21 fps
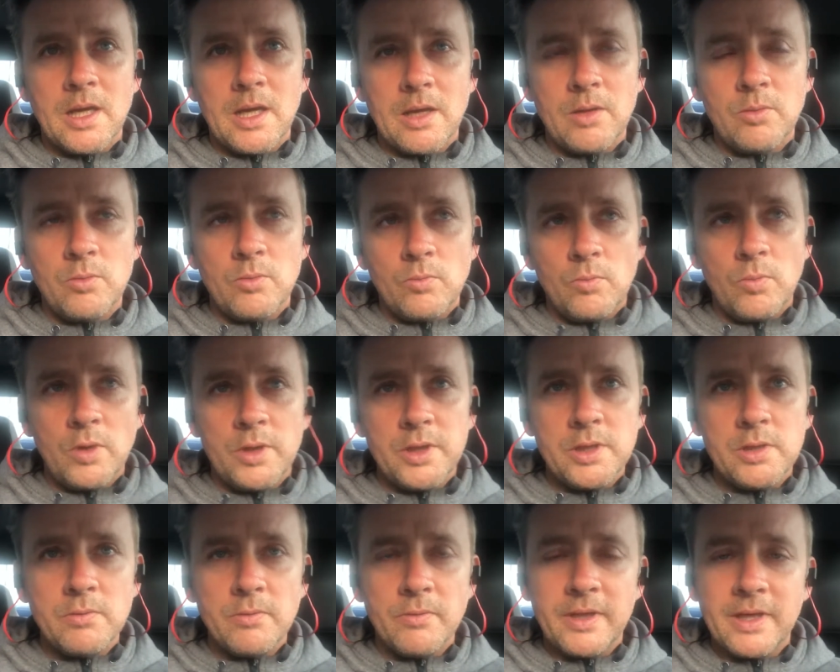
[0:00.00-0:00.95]
And what
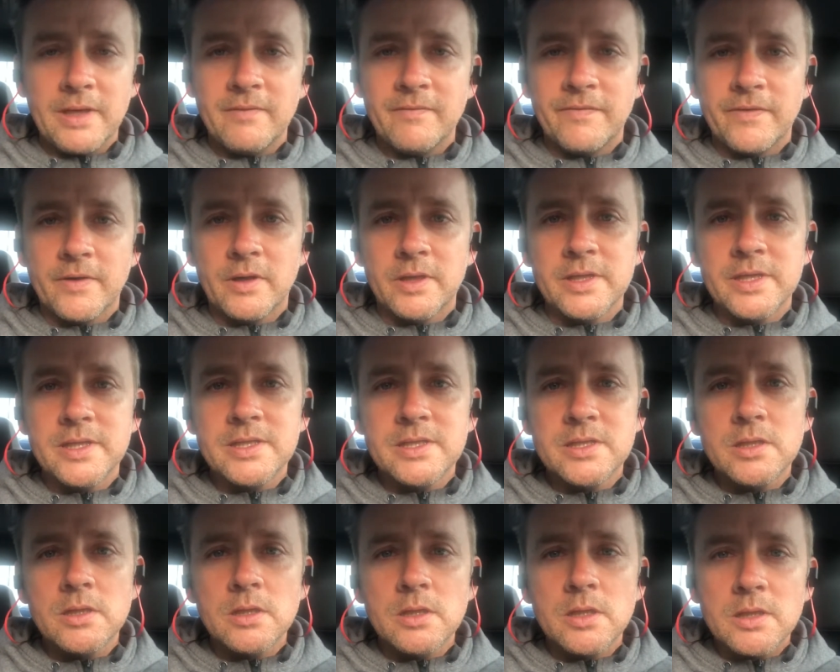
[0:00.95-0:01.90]
you will then find
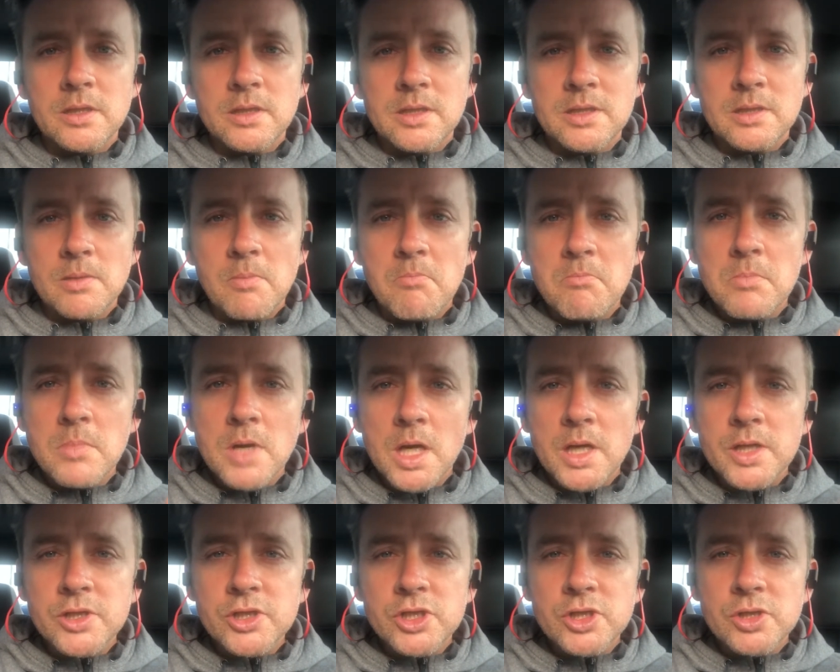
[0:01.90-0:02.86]
is that there's a
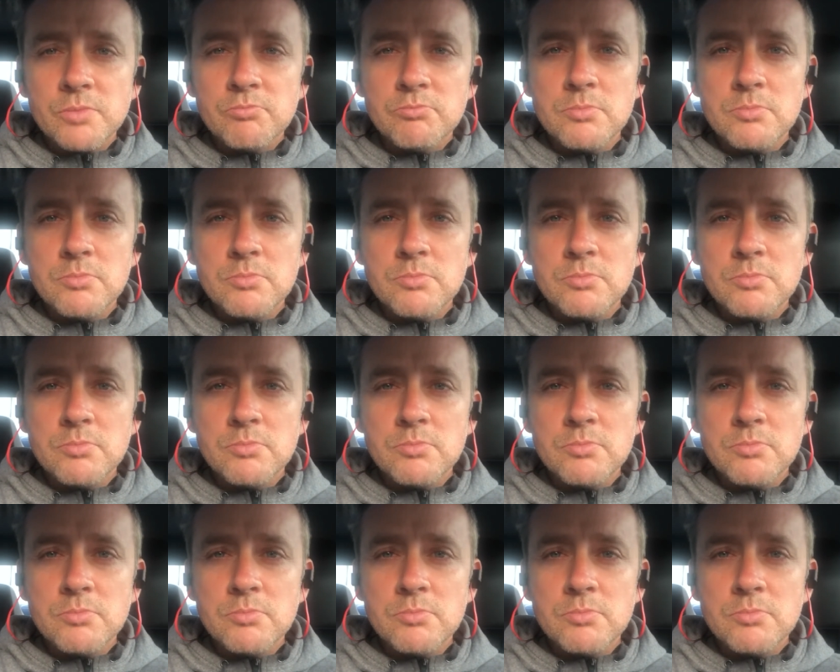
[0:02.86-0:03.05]
much,